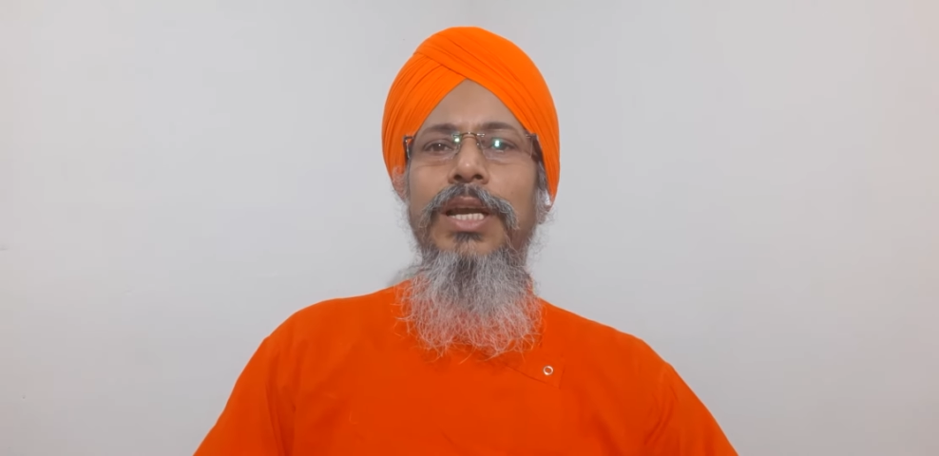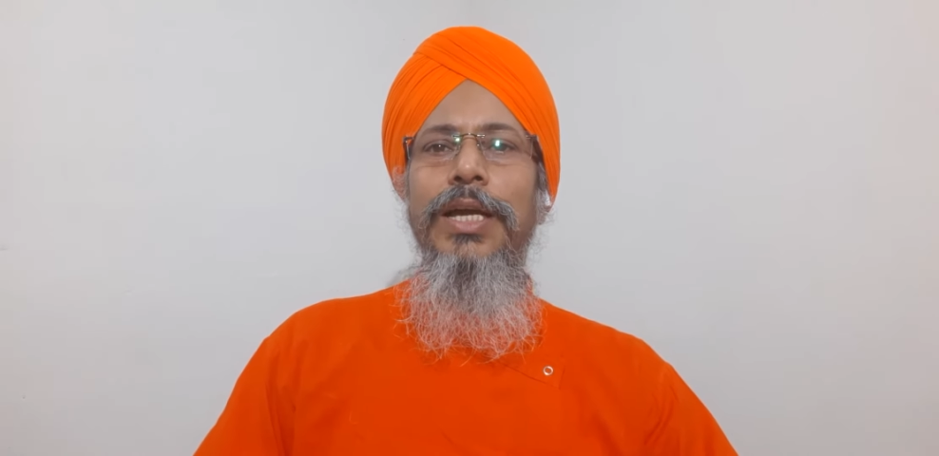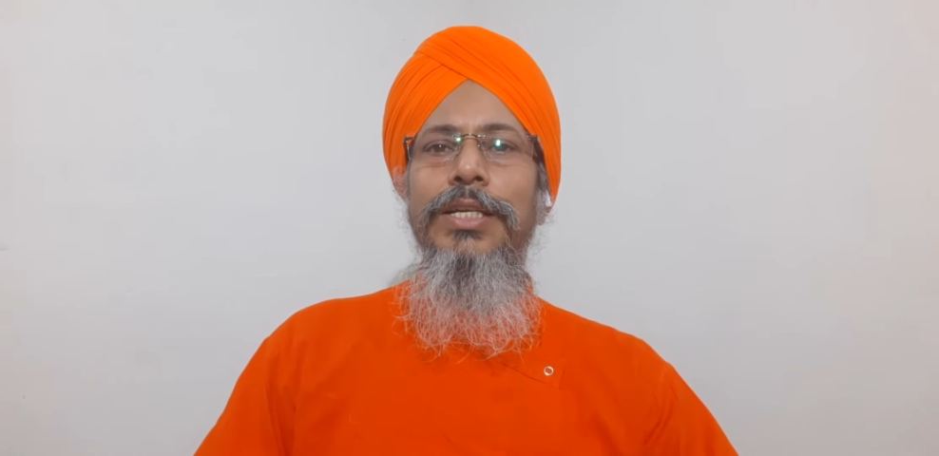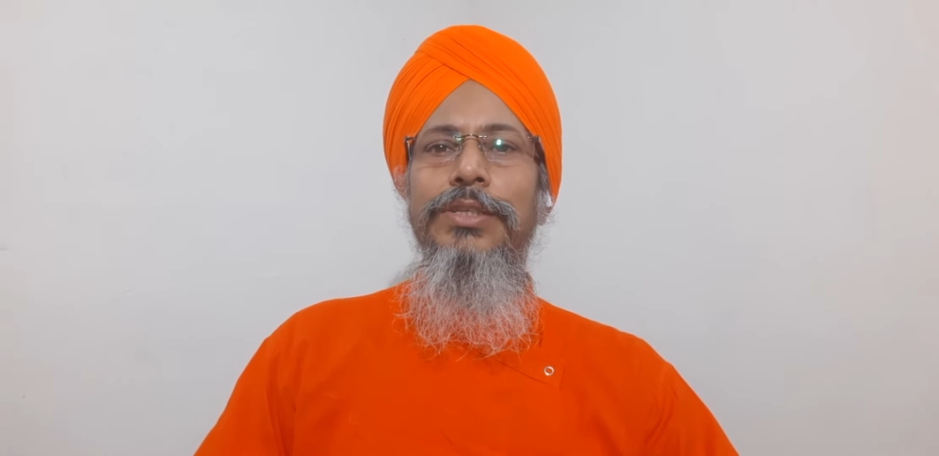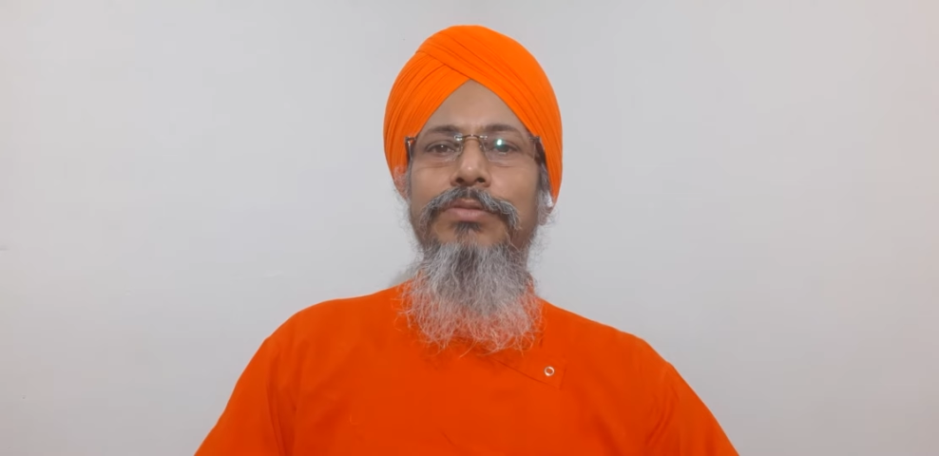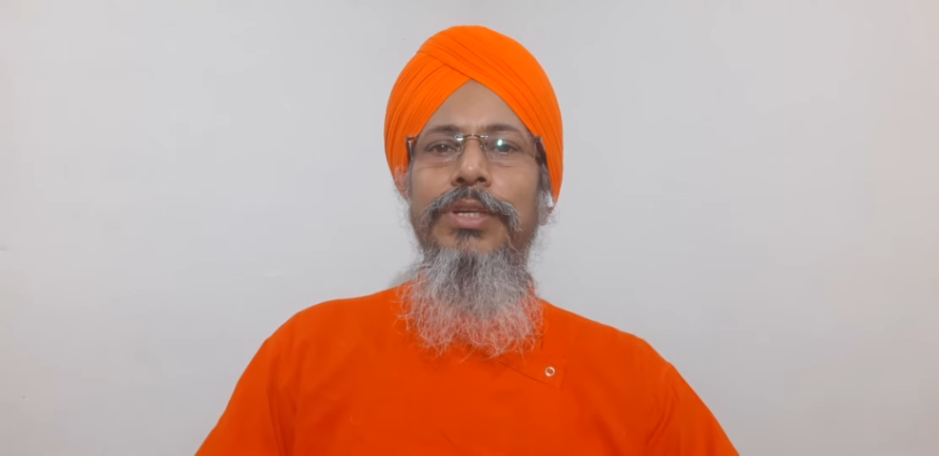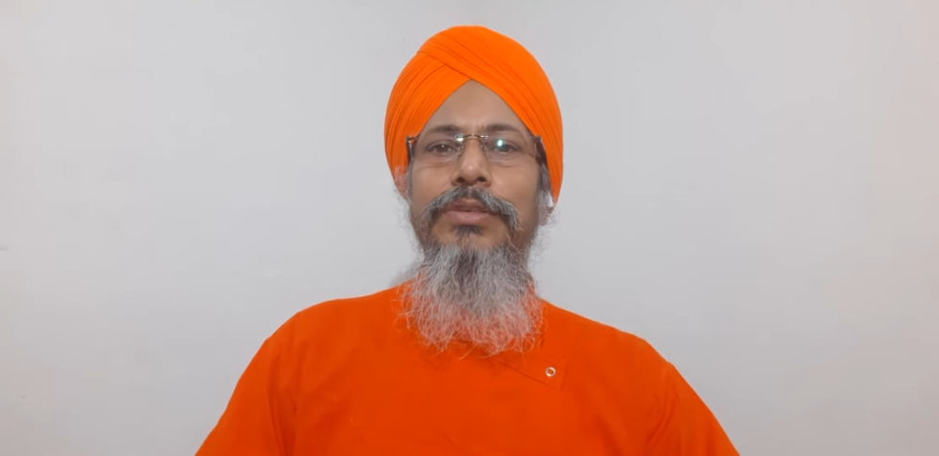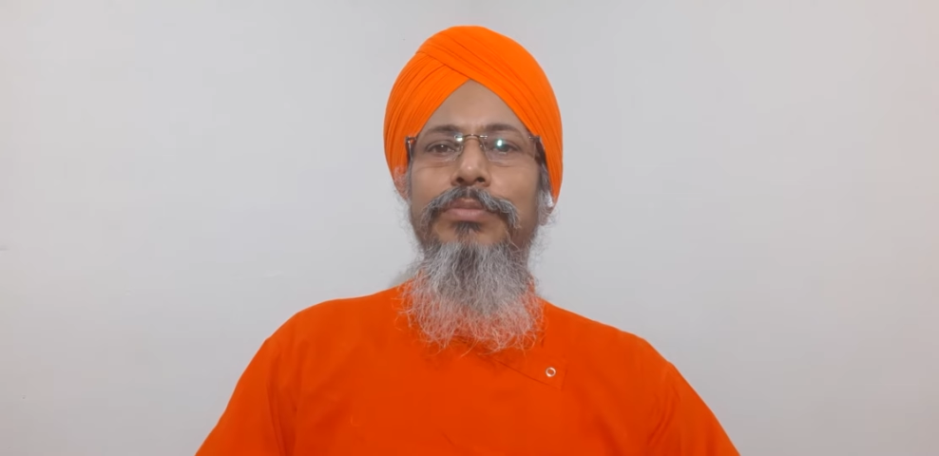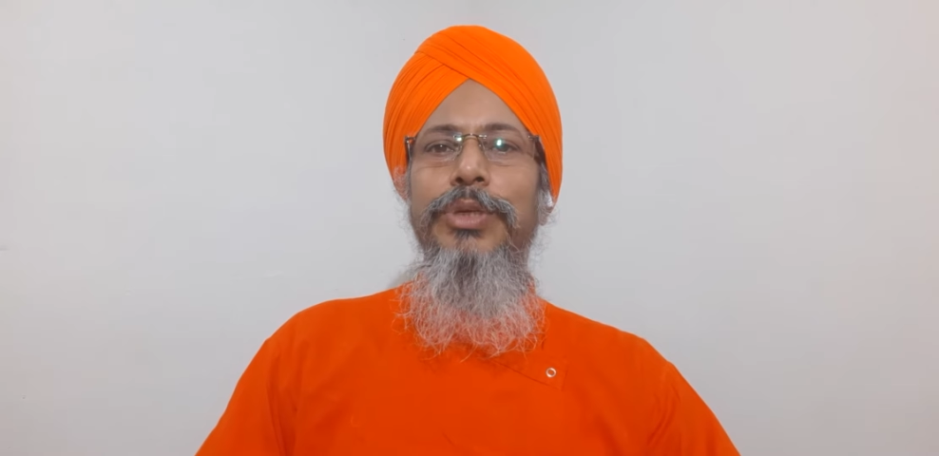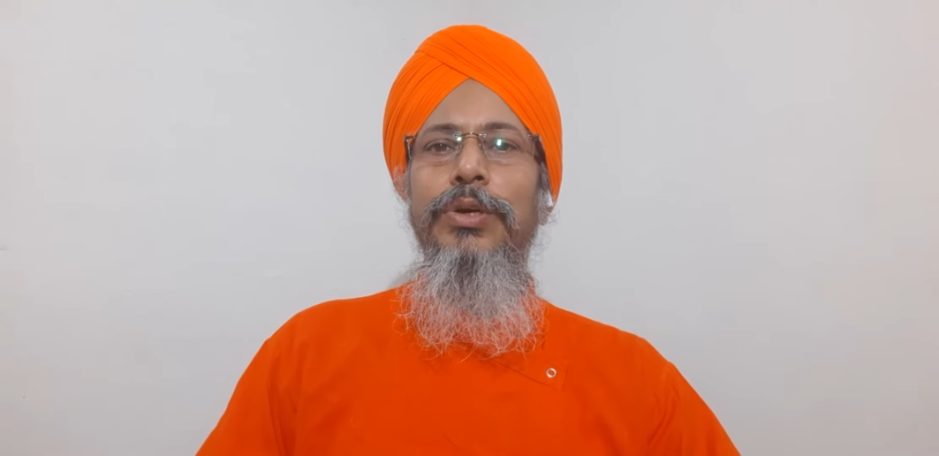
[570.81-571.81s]
lies
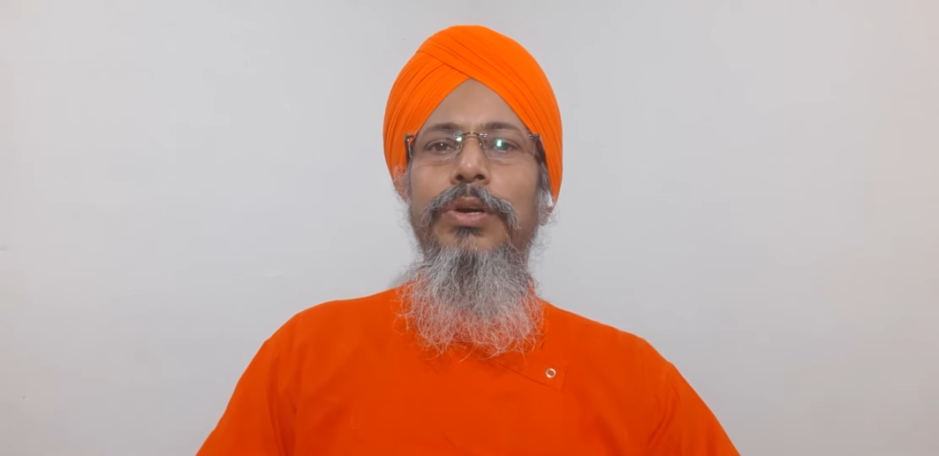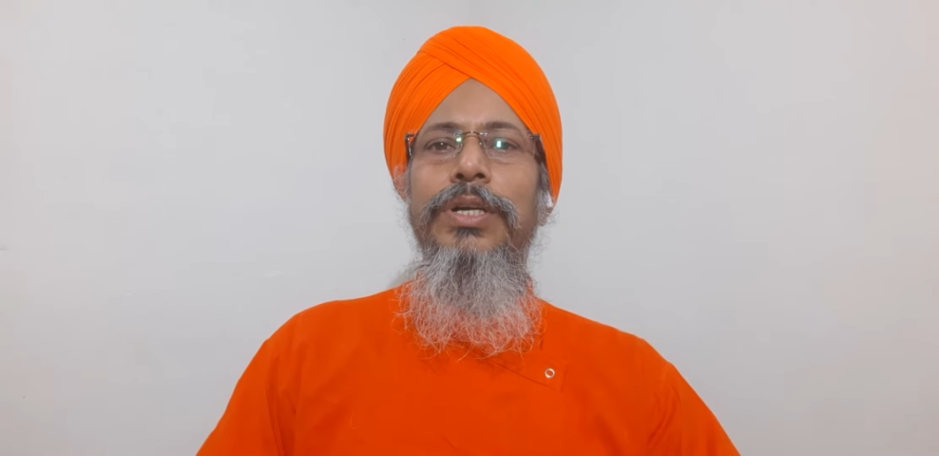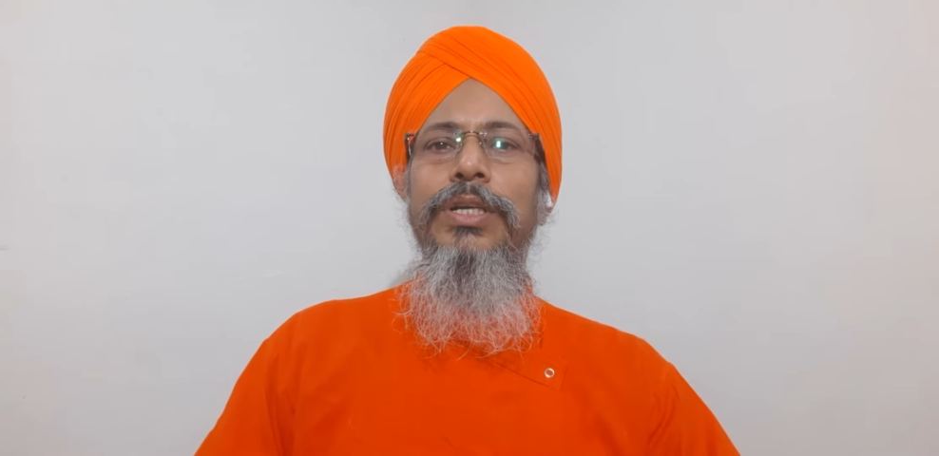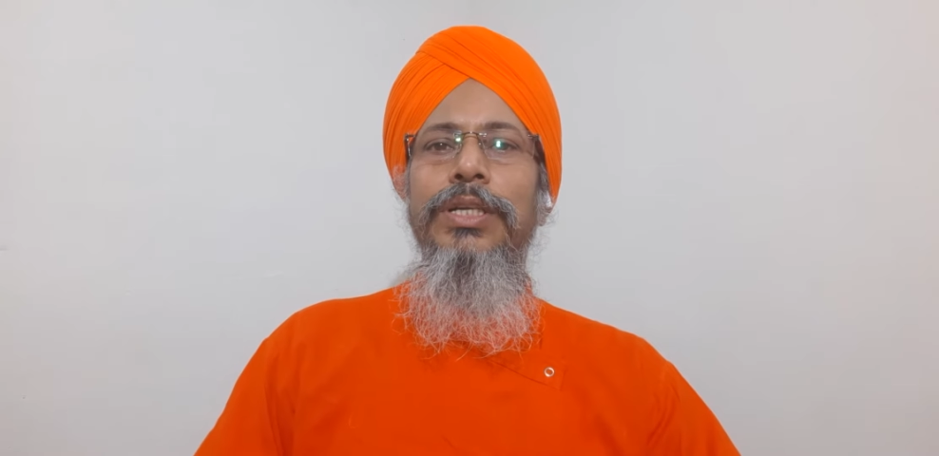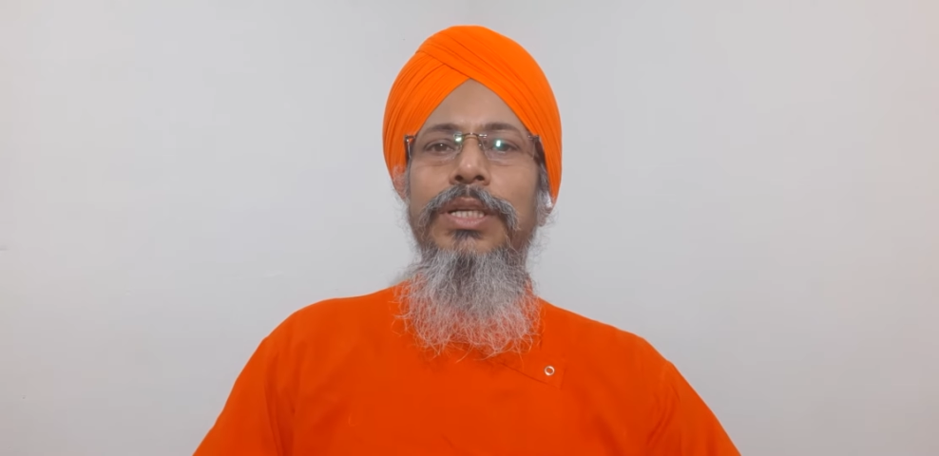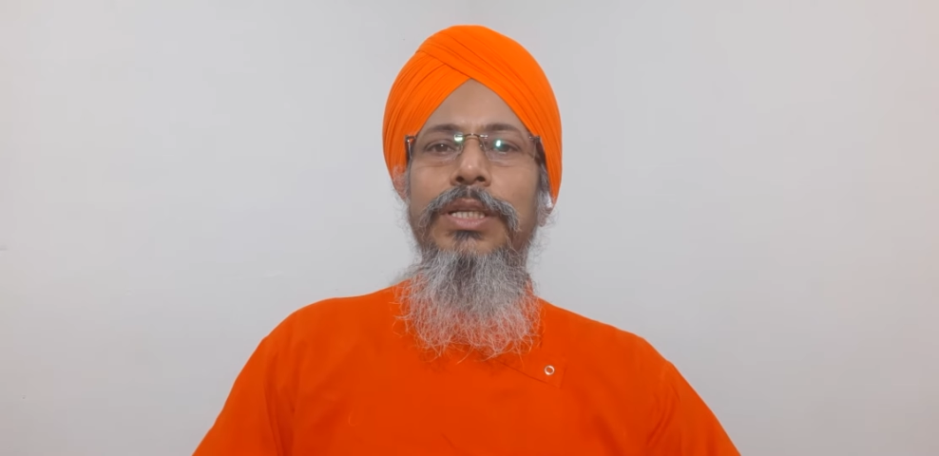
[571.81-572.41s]
beyond